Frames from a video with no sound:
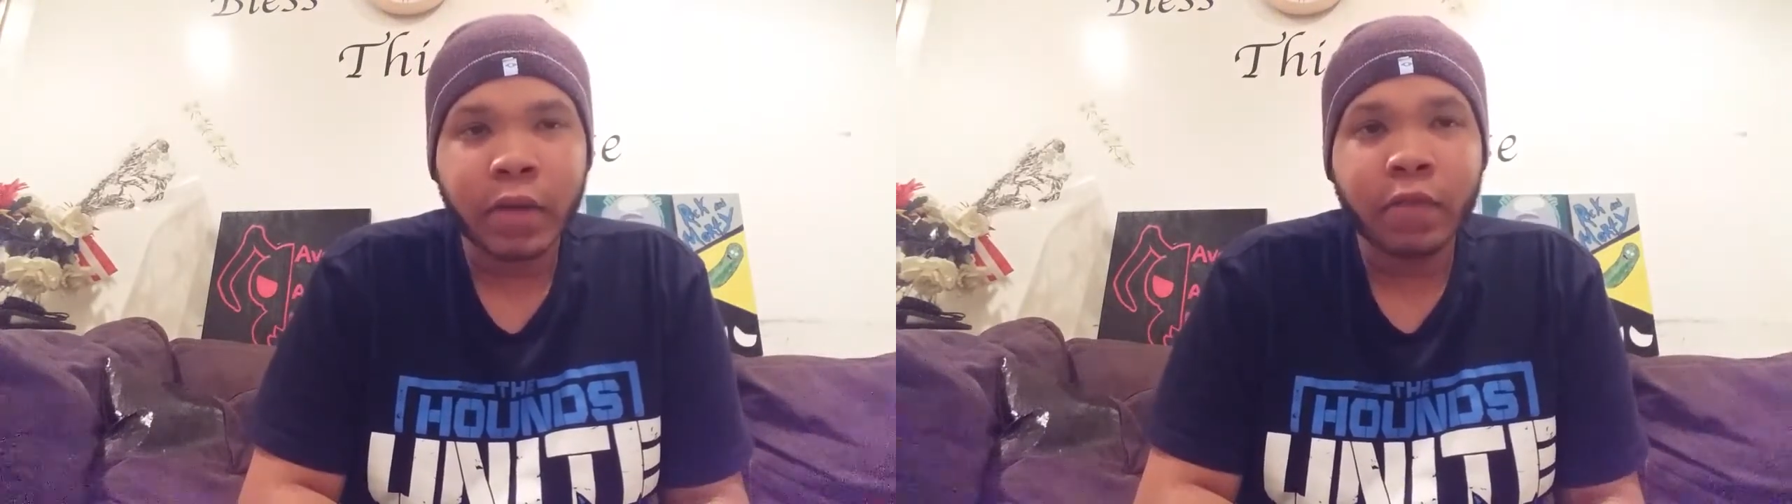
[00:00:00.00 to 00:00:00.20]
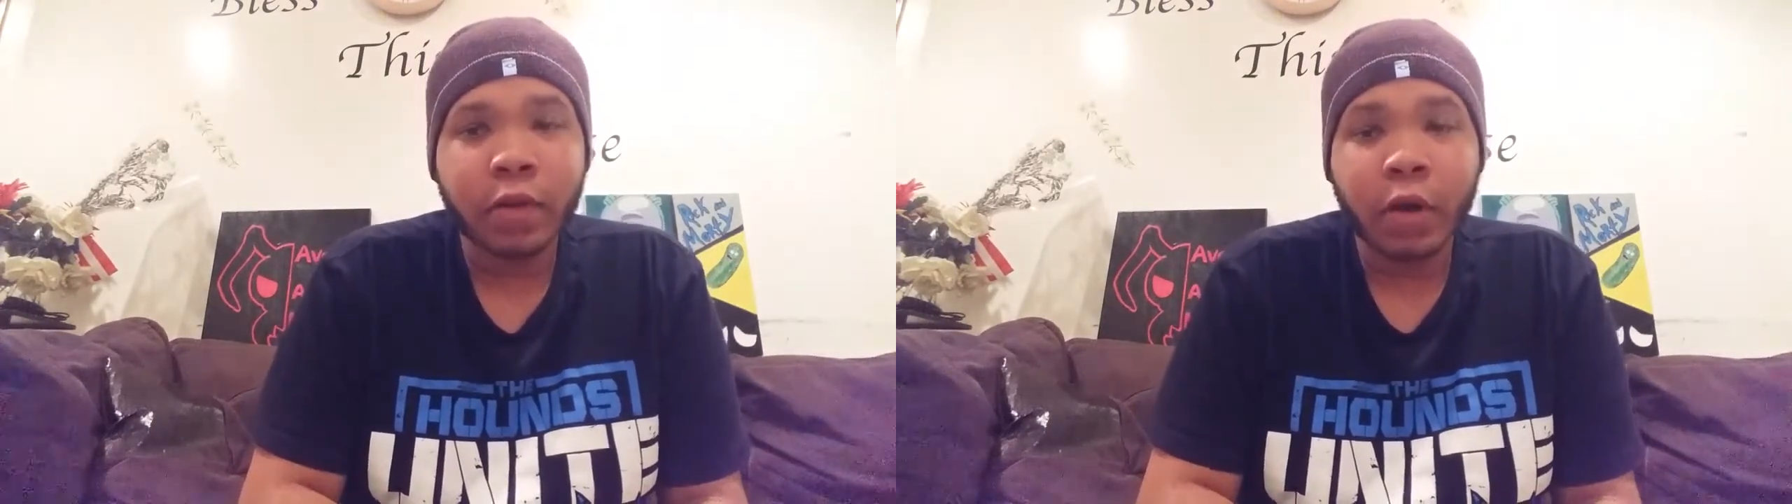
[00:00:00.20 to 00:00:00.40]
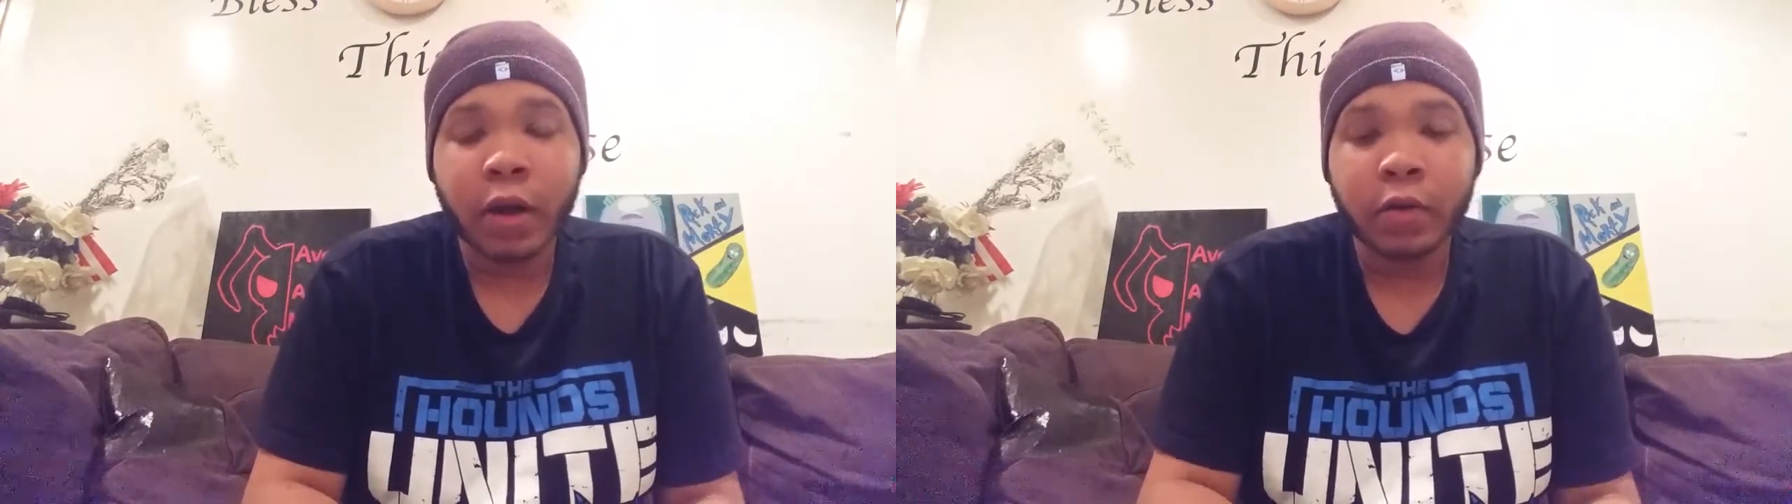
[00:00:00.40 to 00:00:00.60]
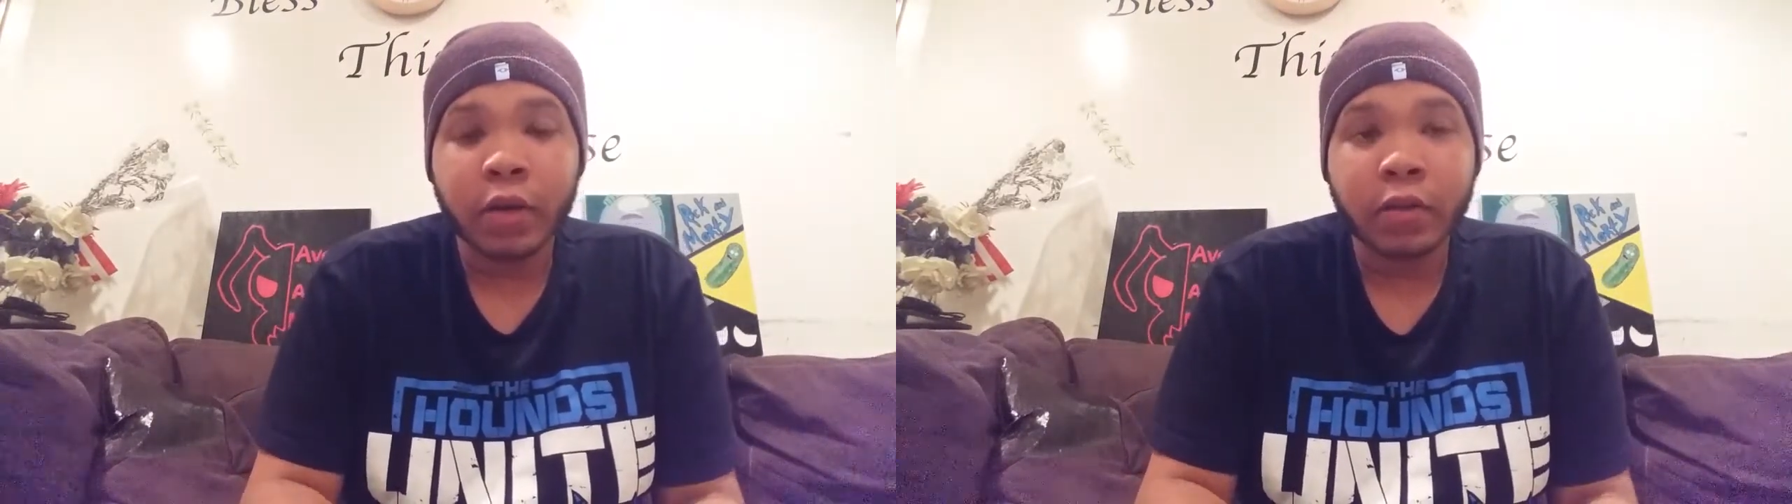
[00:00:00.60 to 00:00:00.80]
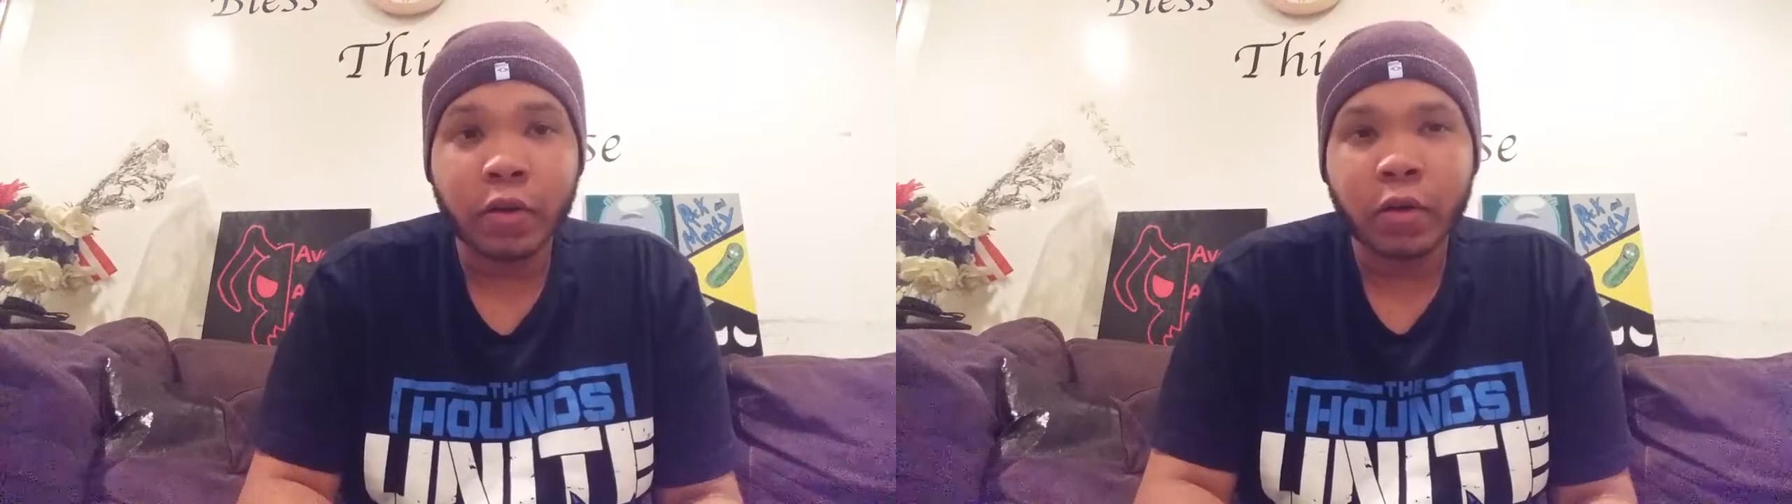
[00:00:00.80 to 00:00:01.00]
even though I
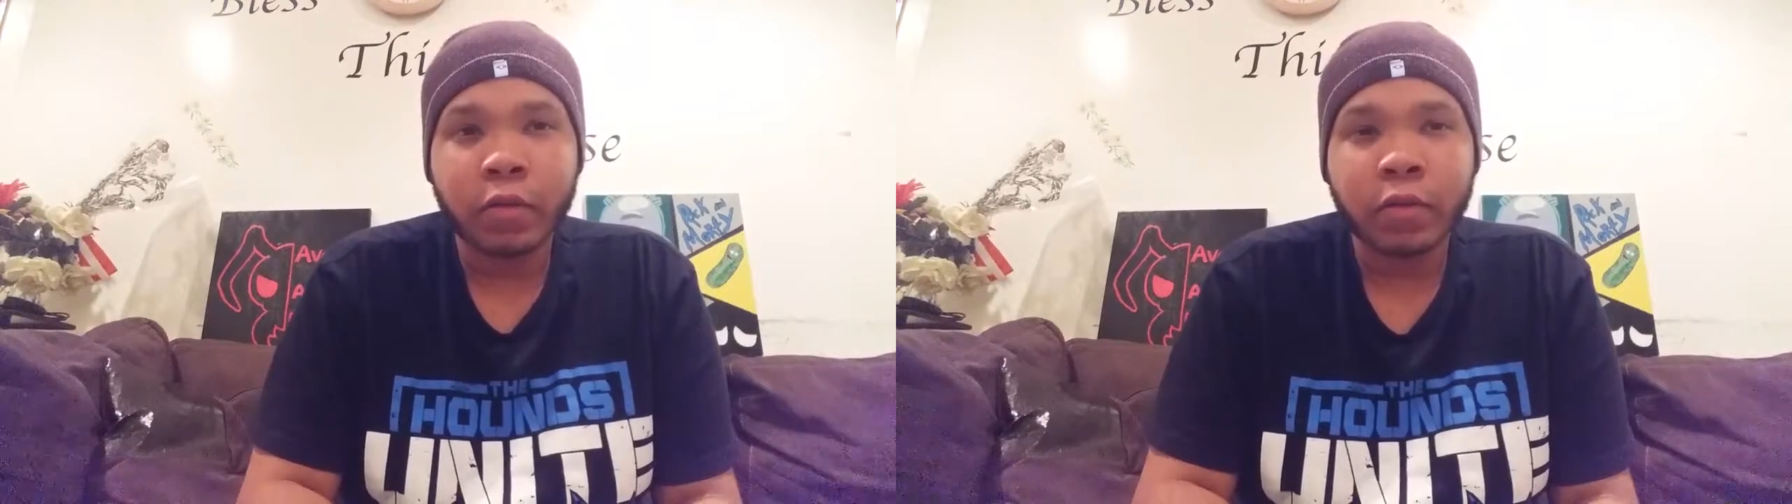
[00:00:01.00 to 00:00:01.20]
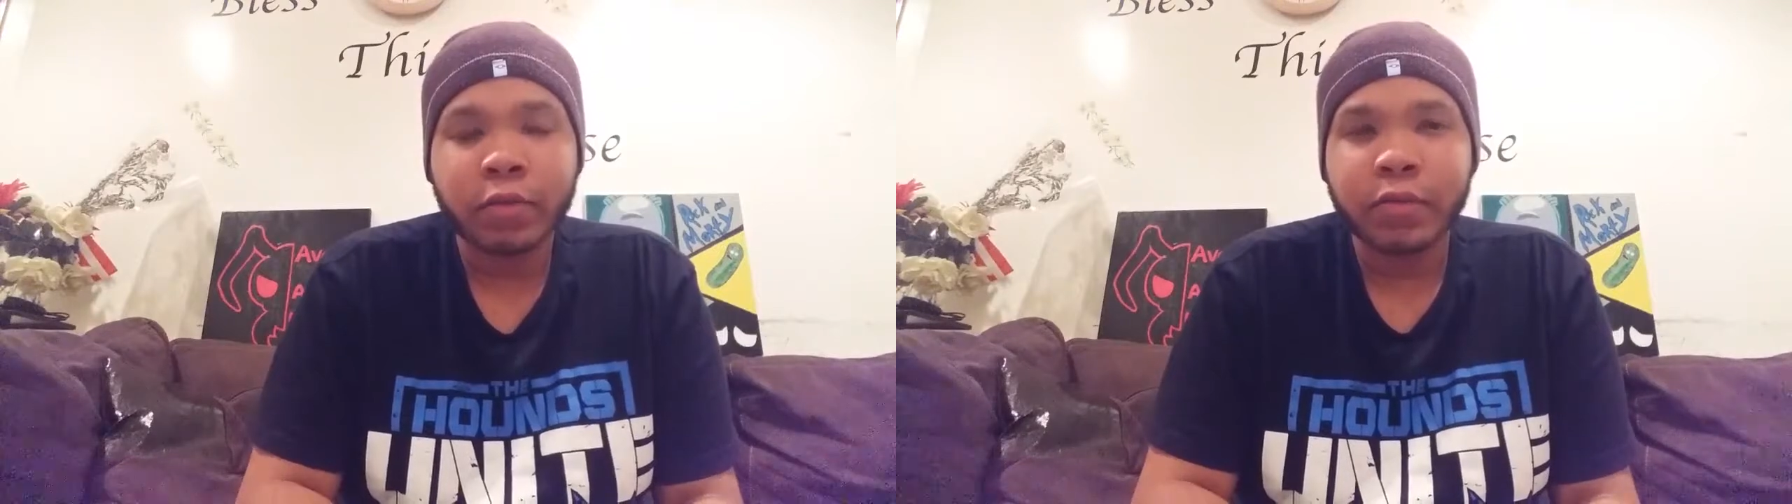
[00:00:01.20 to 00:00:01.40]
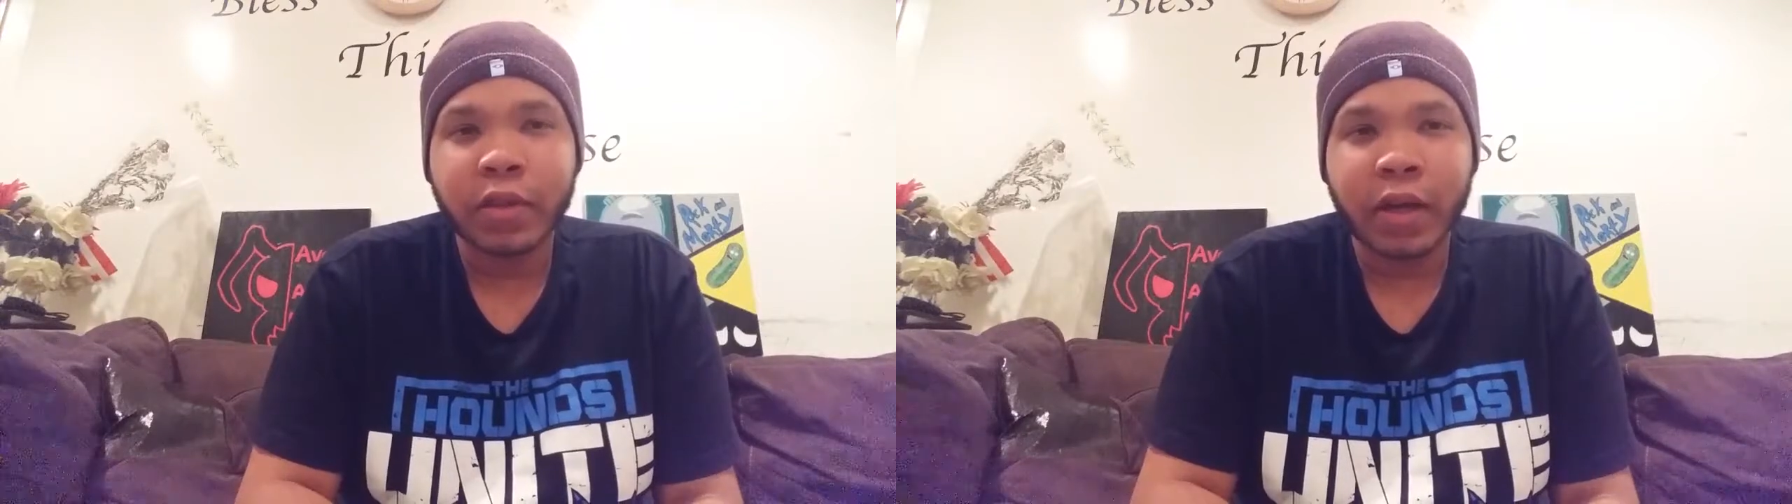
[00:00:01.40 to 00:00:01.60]
don't condone